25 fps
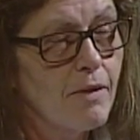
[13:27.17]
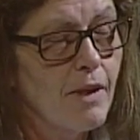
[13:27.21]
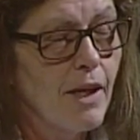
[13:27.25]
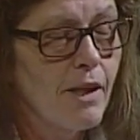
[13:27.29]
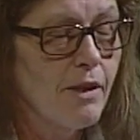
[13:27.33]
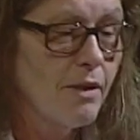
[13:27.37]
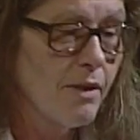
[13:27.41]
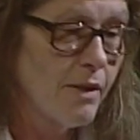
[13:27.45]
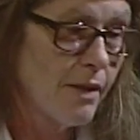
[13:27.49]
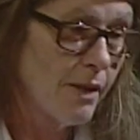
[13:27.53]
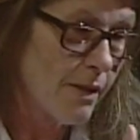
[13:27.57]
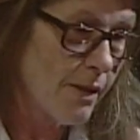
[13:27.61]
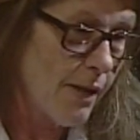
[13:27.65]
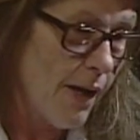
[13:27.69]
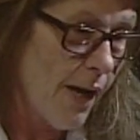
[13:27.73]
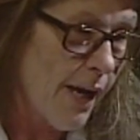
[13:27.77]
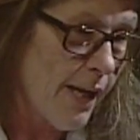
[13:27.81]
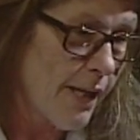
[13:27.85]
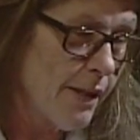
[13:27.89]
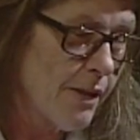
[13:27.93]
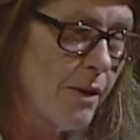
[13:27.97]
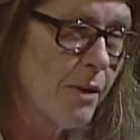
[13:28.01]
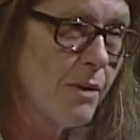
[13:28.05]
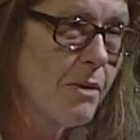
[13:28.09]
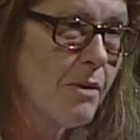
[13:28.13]
That's the
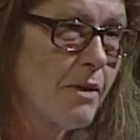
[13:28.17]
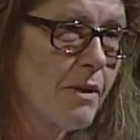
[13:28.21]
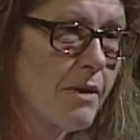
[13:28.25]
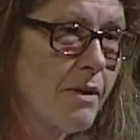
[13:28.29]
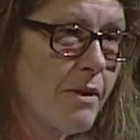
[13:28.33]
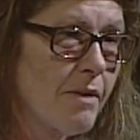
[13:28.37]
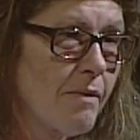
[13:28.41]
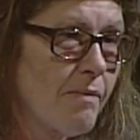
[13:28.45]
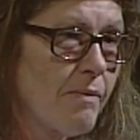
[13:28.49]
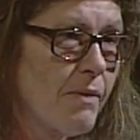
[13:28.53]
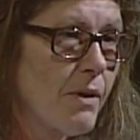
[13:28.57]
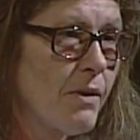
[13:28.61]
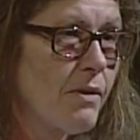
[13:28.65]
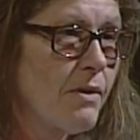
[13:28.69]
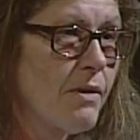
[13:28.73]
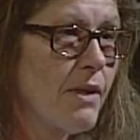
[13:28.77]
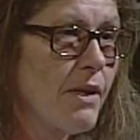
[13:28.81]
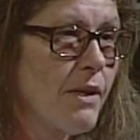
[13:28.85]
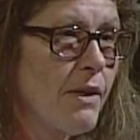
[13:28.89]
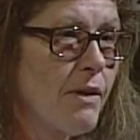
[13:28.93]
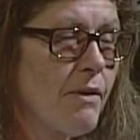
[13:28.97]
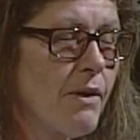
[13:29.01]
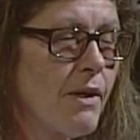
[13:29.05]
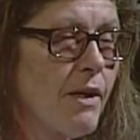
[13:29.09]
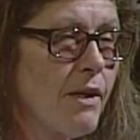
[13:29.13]
diagnosis. The first
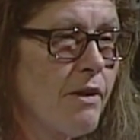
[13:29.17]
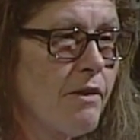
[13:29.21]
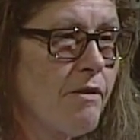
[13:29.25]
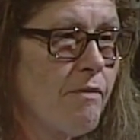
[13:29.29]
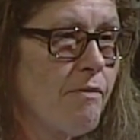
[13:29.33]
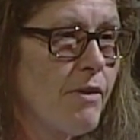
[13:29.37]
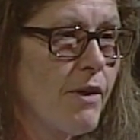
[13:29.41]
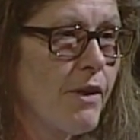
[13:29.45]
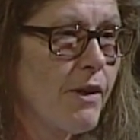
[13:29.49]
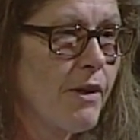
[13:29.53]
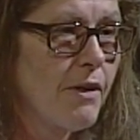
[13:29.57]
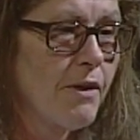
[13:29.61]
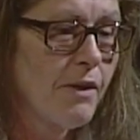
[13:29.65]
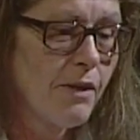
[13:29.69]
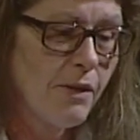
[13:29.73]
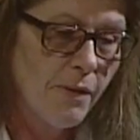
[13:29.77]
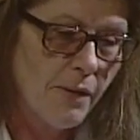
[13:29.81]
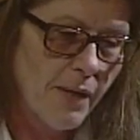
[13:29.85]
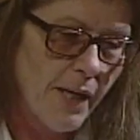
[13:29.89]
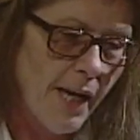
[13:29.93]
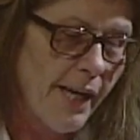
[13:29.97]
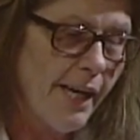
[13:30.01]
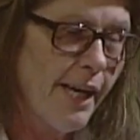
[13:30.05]
thing you get is fear. You got